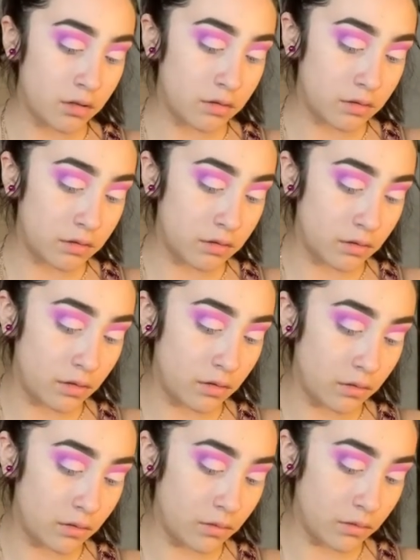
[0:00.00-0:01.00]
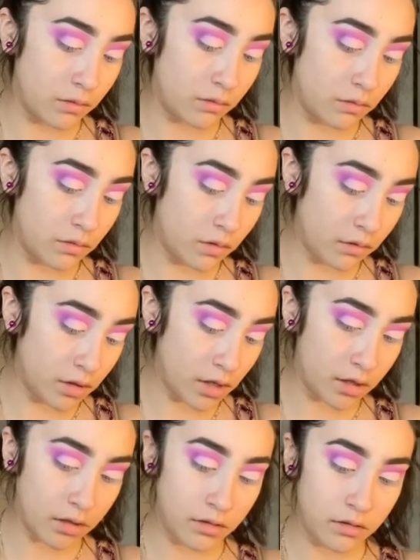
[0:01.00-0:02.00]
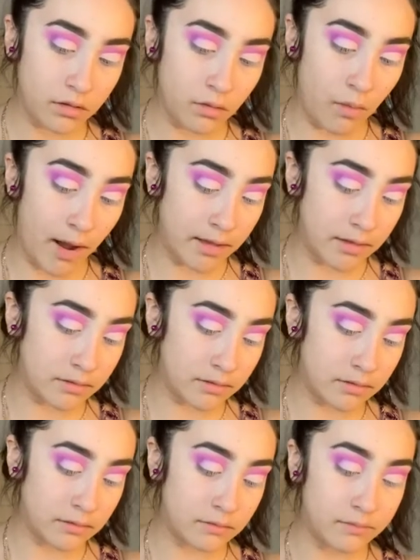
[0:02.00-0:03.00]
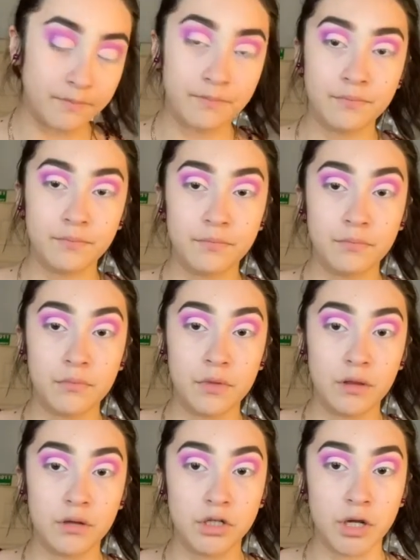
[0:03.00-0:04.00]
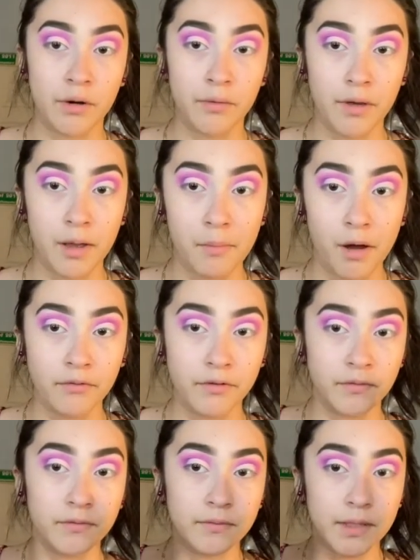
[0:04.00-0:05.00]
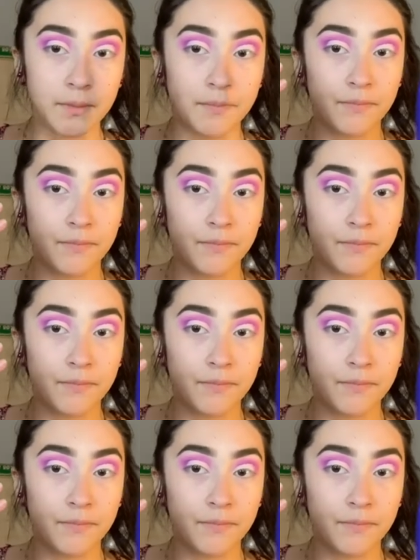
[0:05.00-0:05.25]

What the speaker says: So, oh look, the white shadow came off of the,